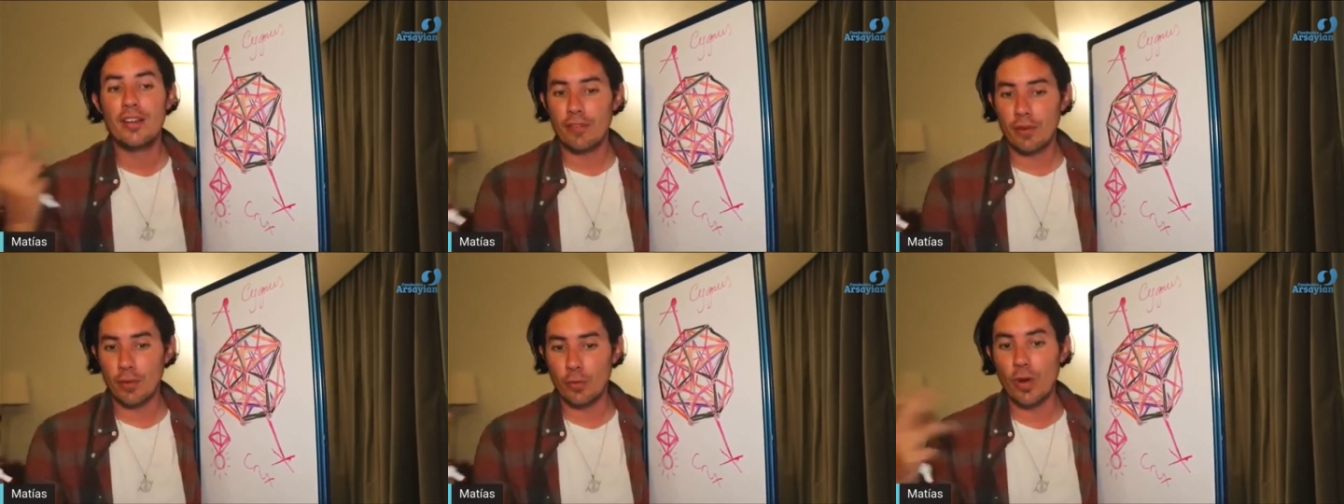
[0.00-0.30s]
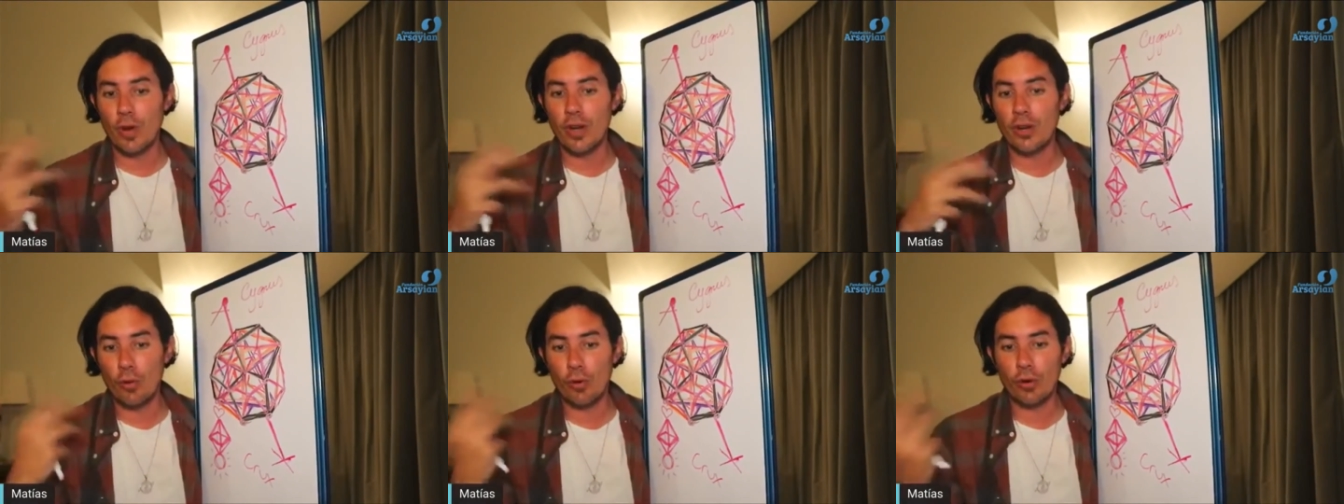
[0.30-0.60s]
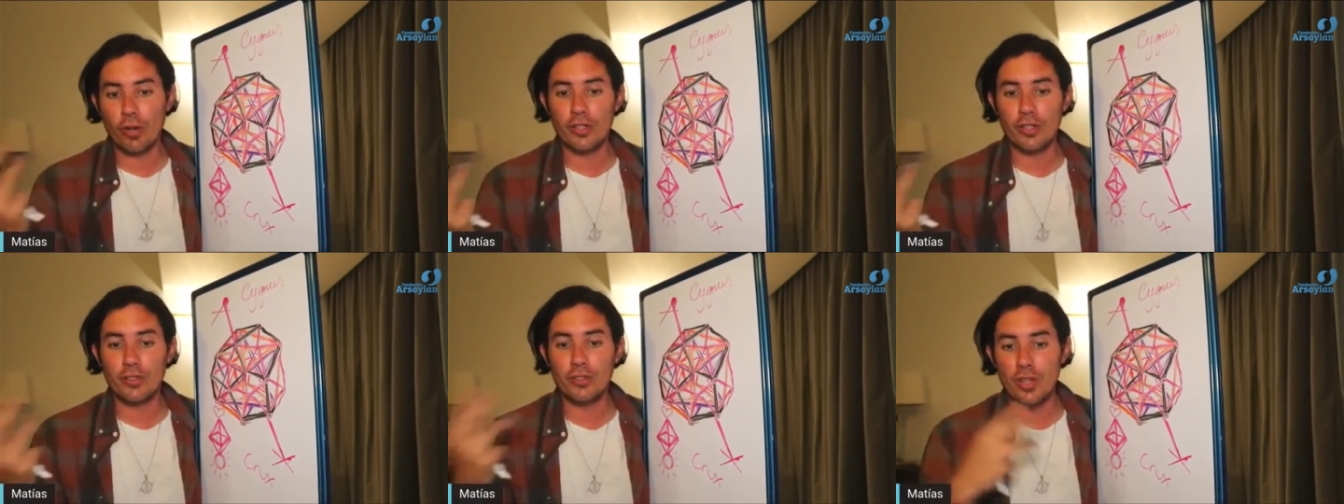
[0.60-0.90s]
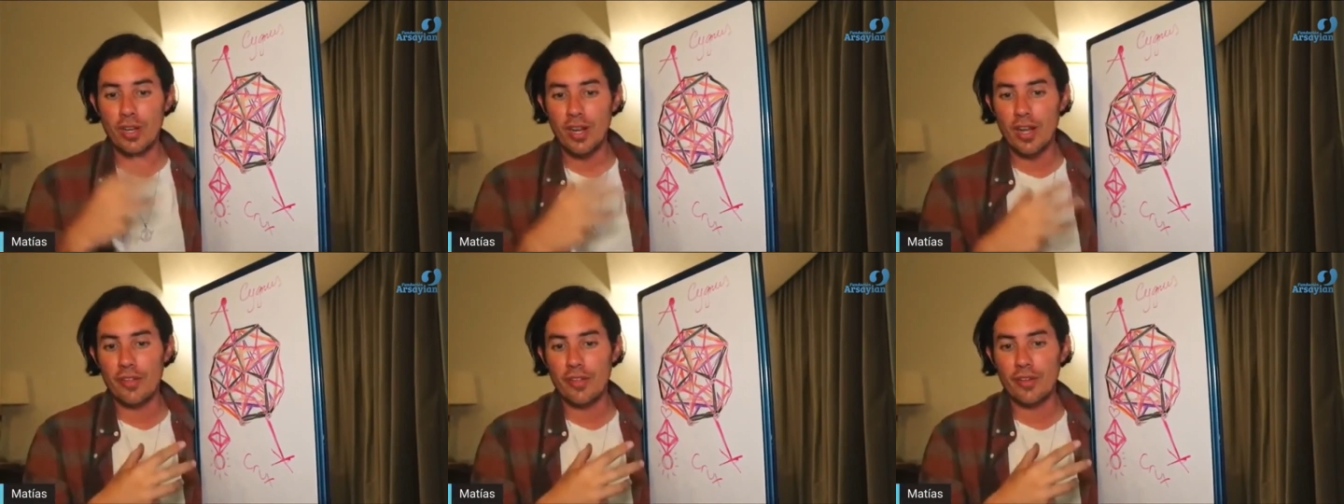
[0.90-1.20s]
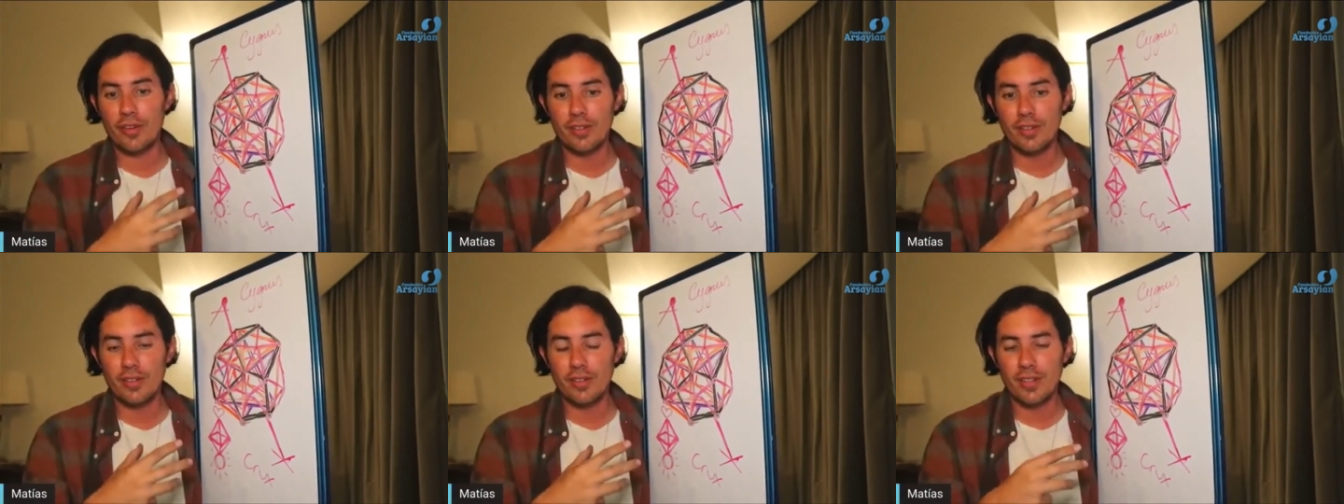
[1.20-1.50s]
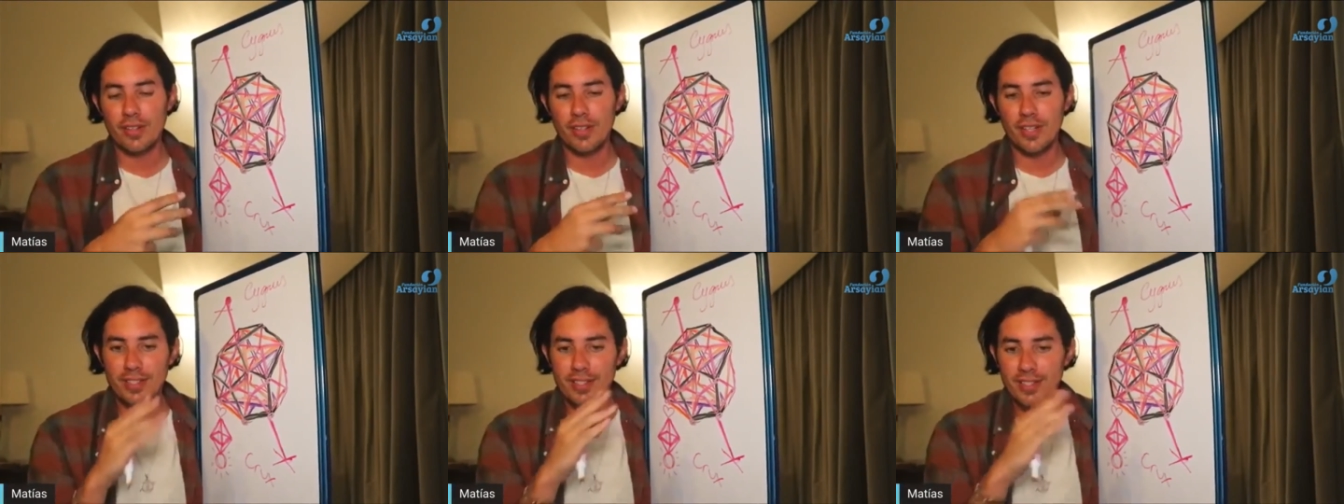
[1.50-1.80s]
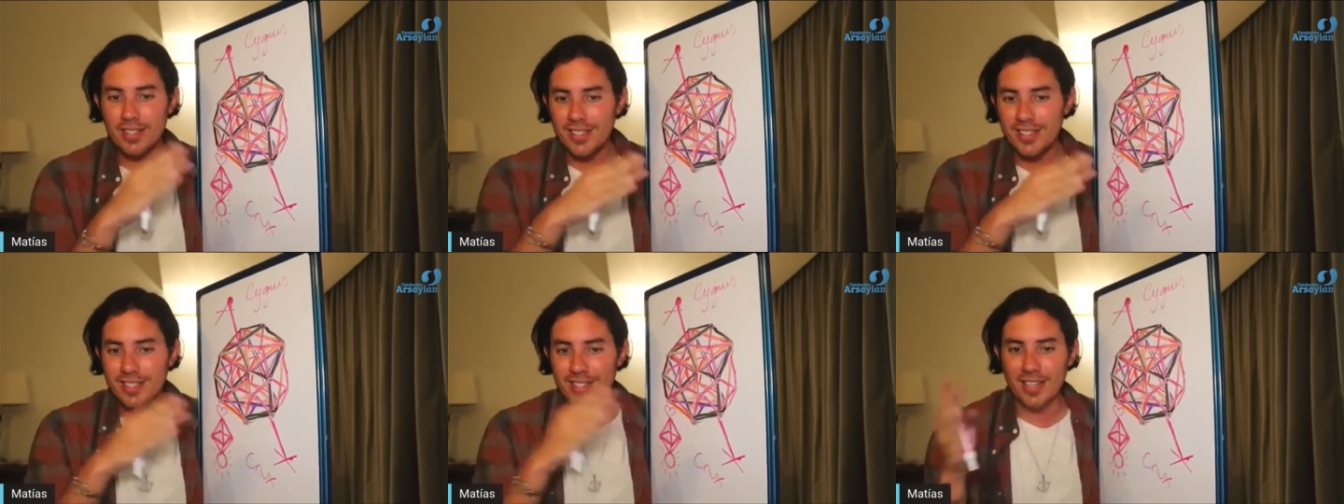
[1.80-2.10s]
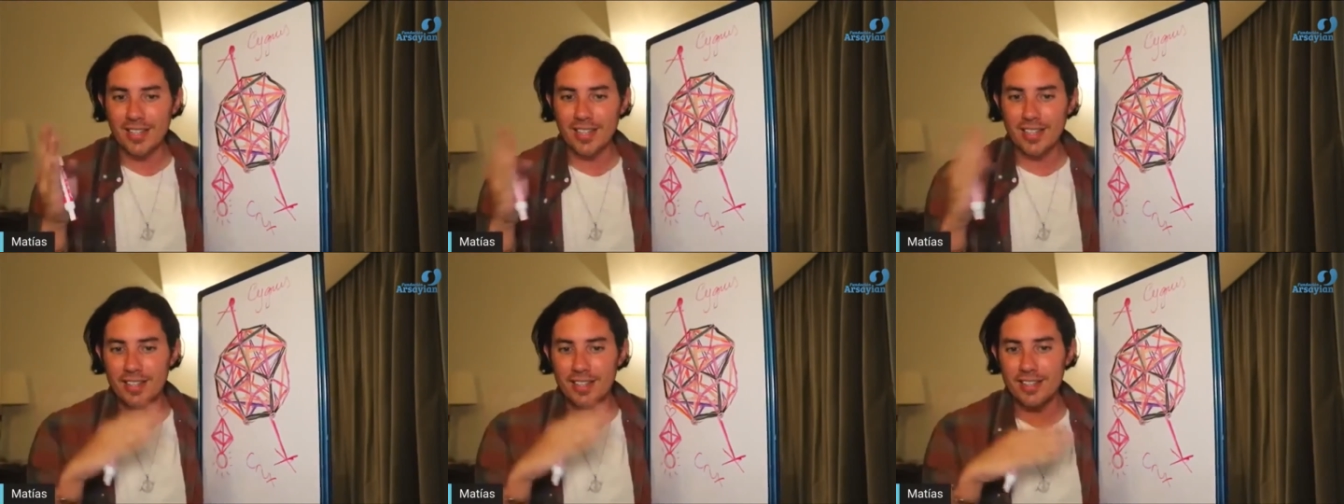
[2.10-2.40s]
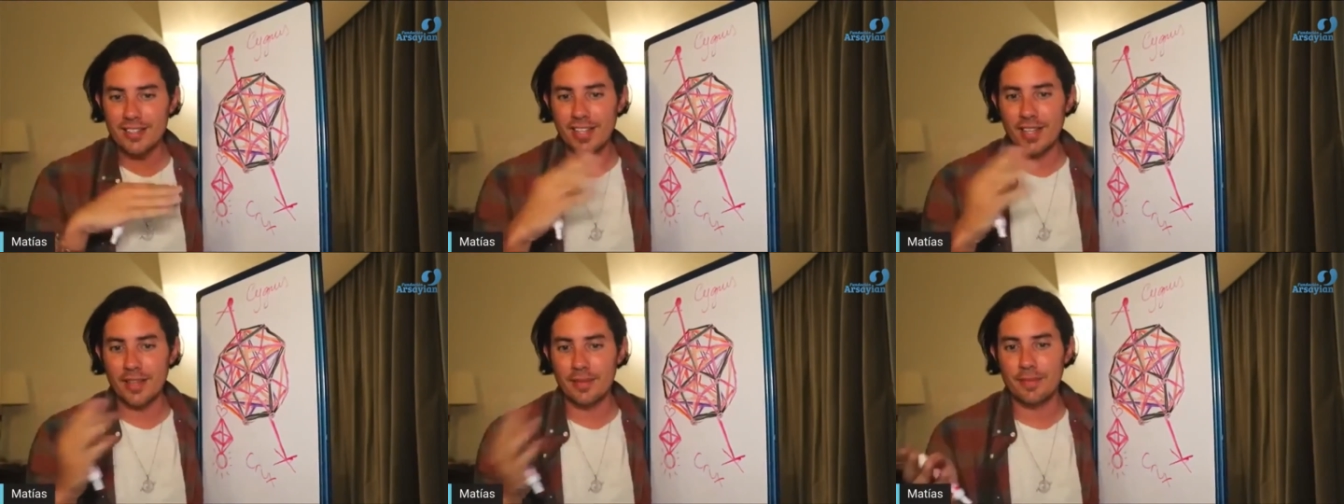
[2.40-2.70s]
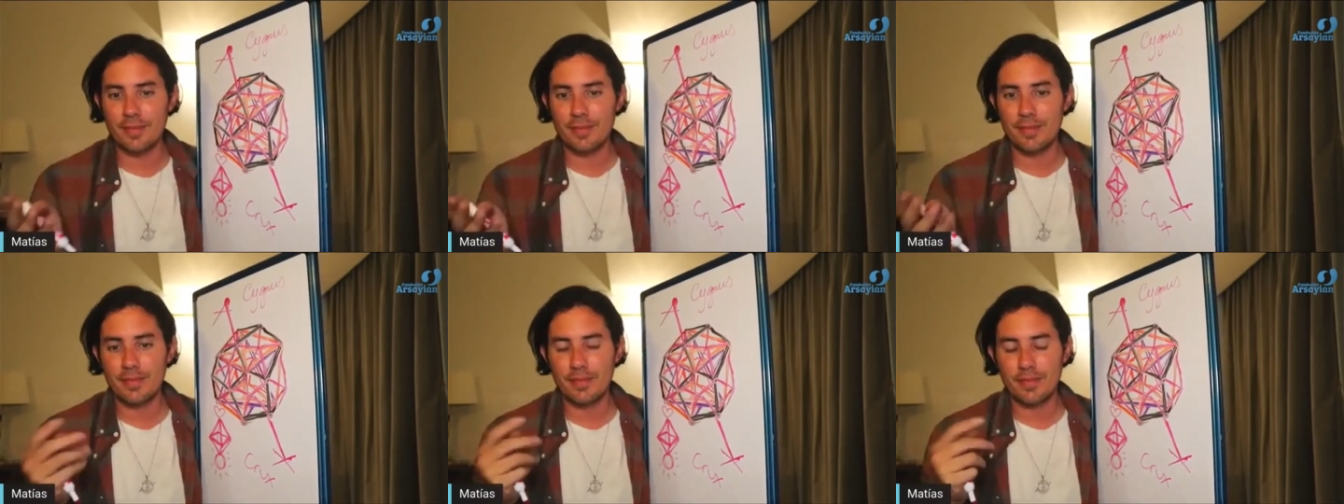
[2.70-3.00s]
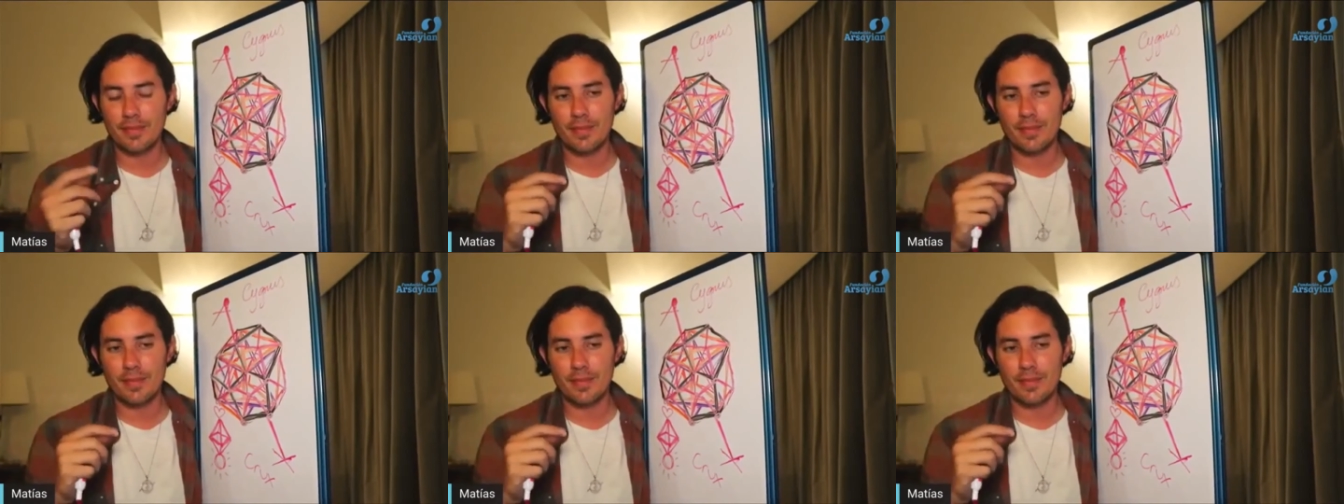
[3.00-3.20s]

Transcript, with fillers: from one organ to another. It's exactly the same.